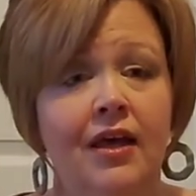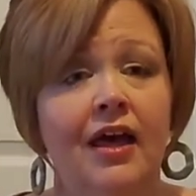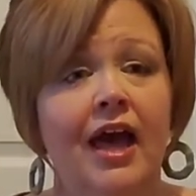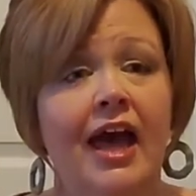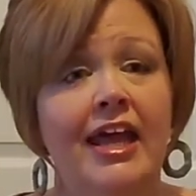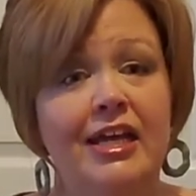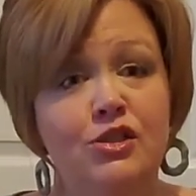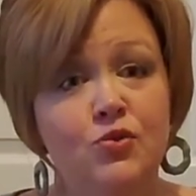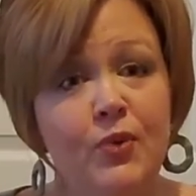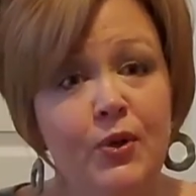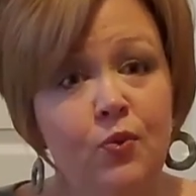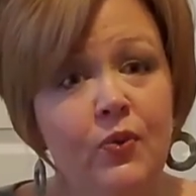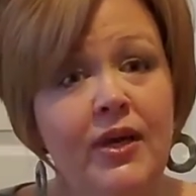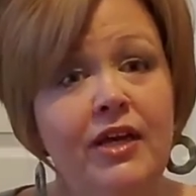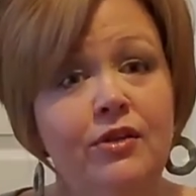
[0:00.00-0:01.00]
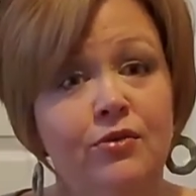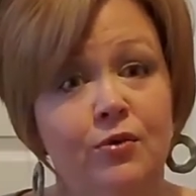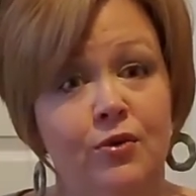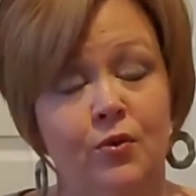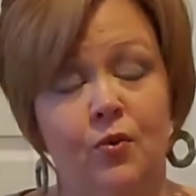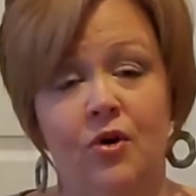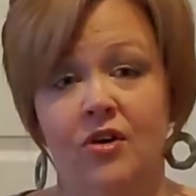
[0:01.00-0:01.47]
And as we read through
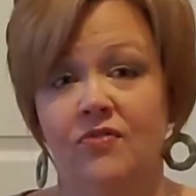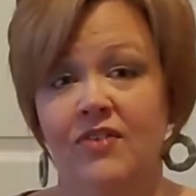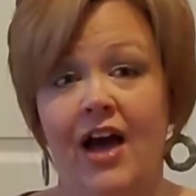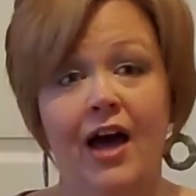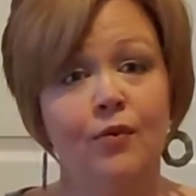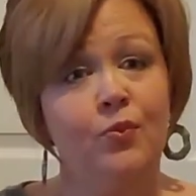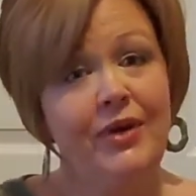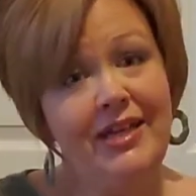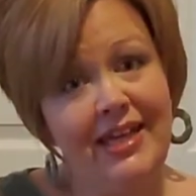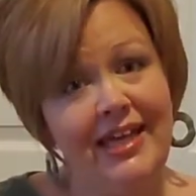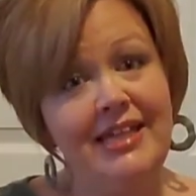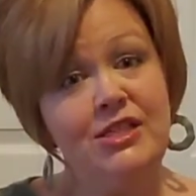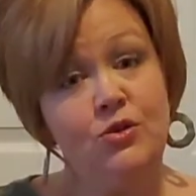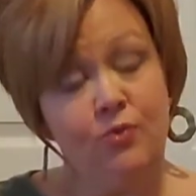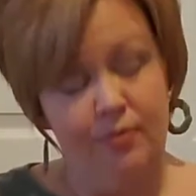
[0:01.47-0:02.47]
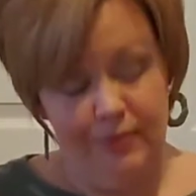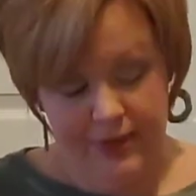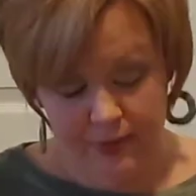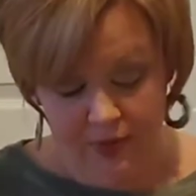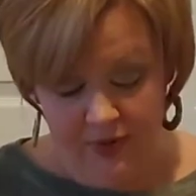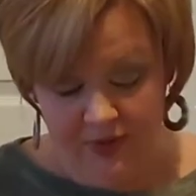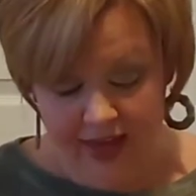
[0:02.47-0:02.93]
the Word of God, we need to
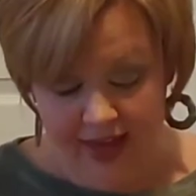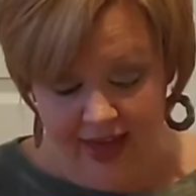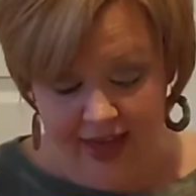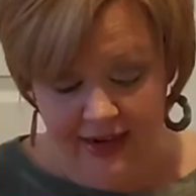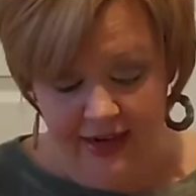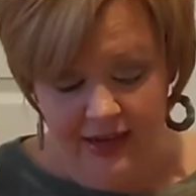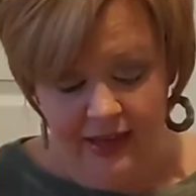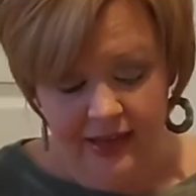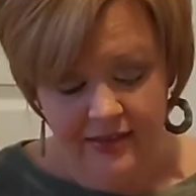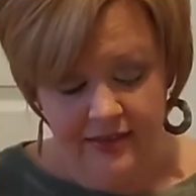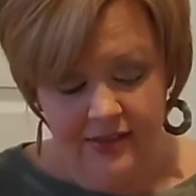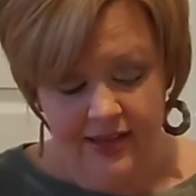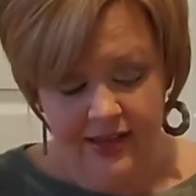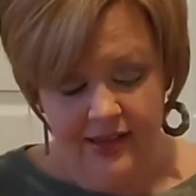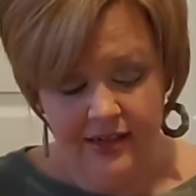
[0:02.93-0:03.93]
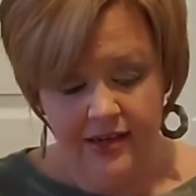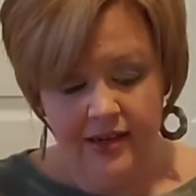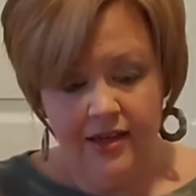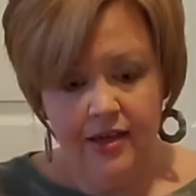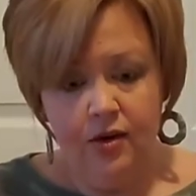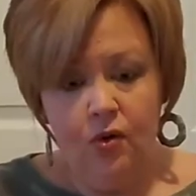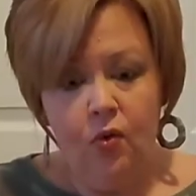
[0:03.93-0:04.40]
remember that
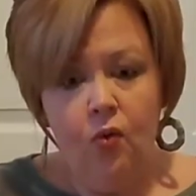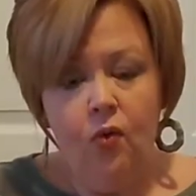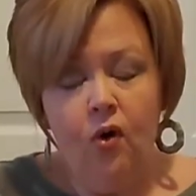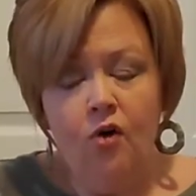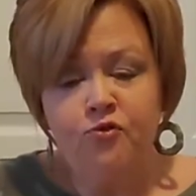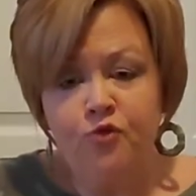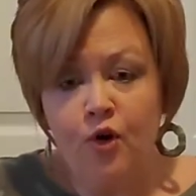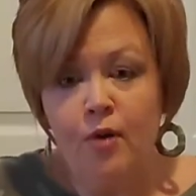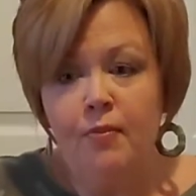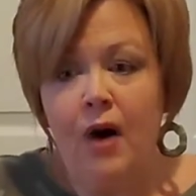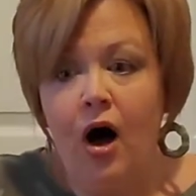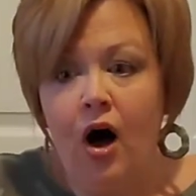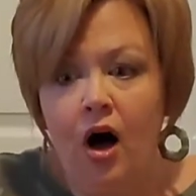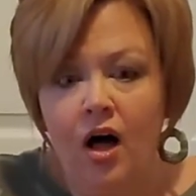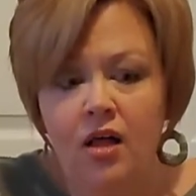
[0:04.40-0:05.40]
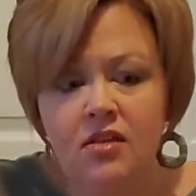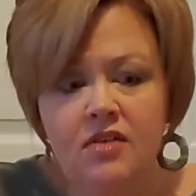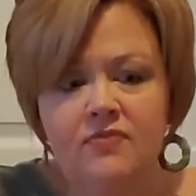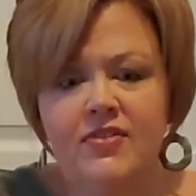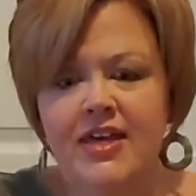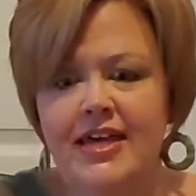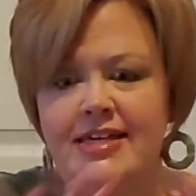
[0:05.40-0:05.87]
from all
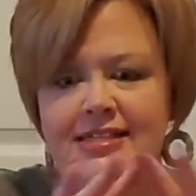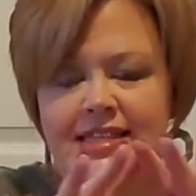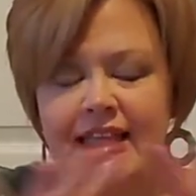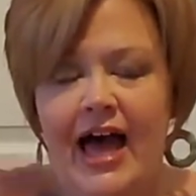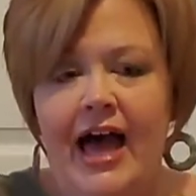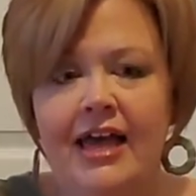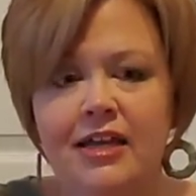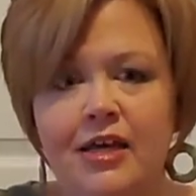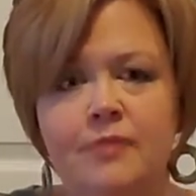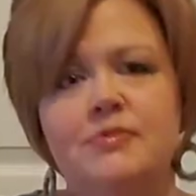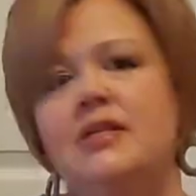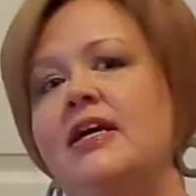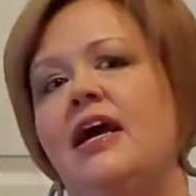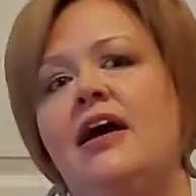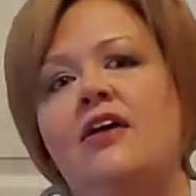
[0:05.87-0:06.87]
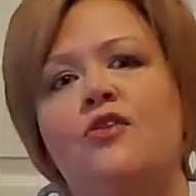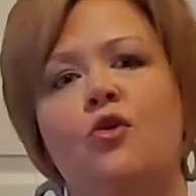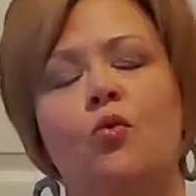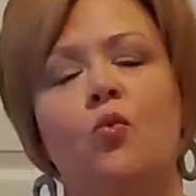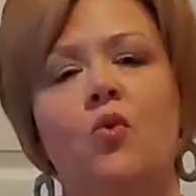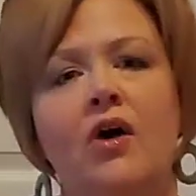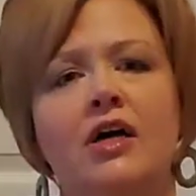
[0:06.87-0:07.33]
of these lined up together,
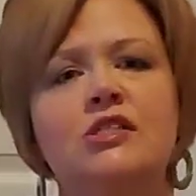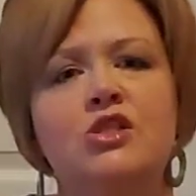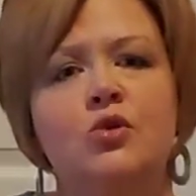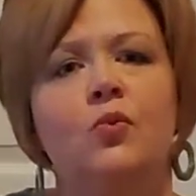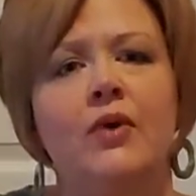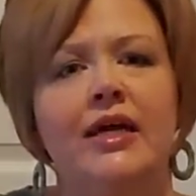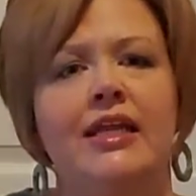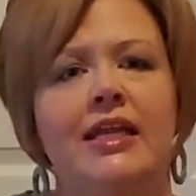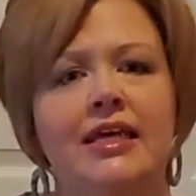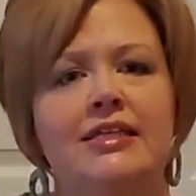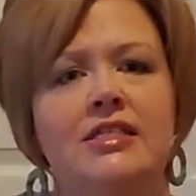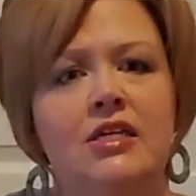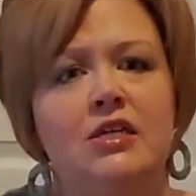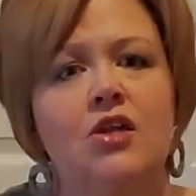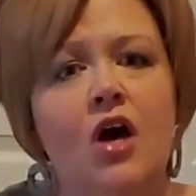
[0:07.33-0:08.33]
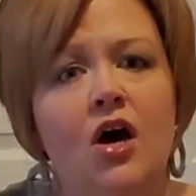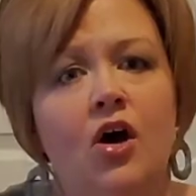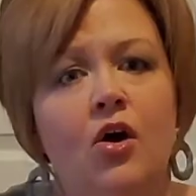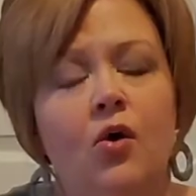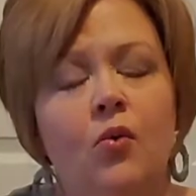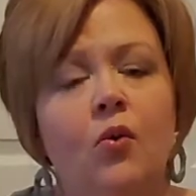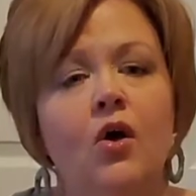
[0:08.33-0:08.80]
what do we need to
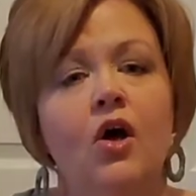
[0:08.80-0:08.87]
know?